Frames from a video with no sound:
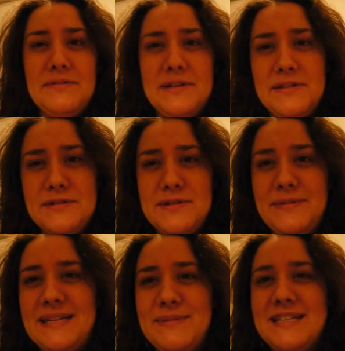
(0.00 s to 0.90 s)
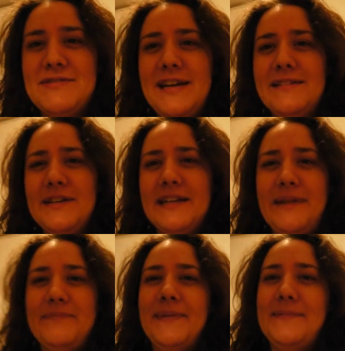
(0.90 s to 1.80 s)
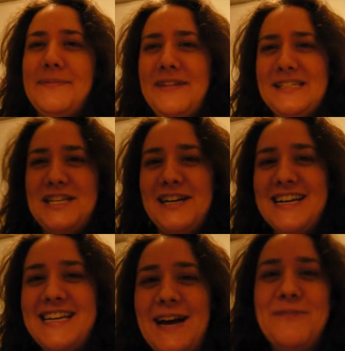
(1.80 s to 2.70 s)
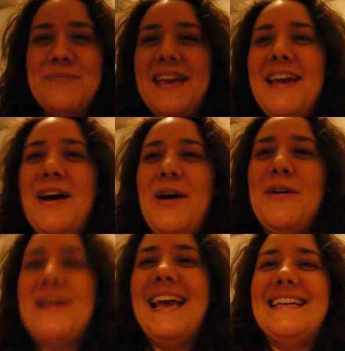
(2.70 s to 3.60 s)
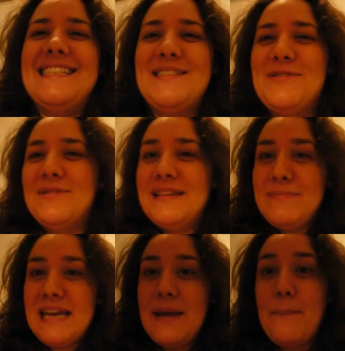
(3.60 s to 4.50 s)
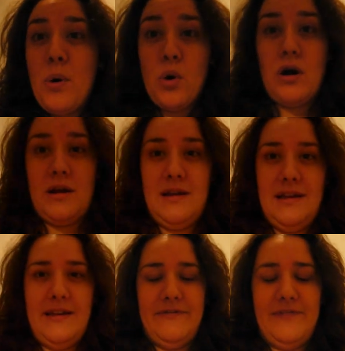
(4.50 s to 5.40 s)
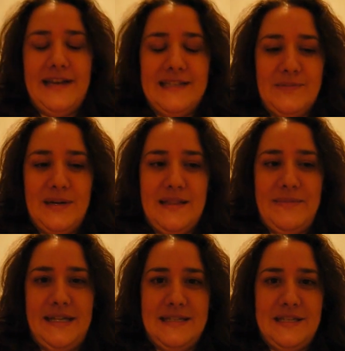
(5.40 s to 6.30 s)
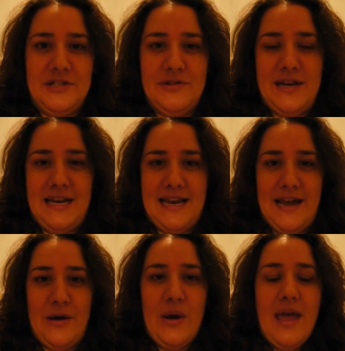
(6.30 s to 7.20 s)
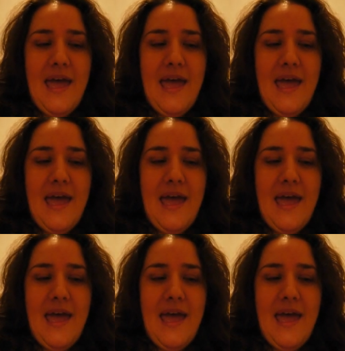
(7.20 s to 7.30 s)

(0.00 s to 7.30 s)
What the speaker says: One of those are red meats, right? Look it up. I'm a vegetarian now. Okay, so eliminate pork if that's one of the meats that you're eating now.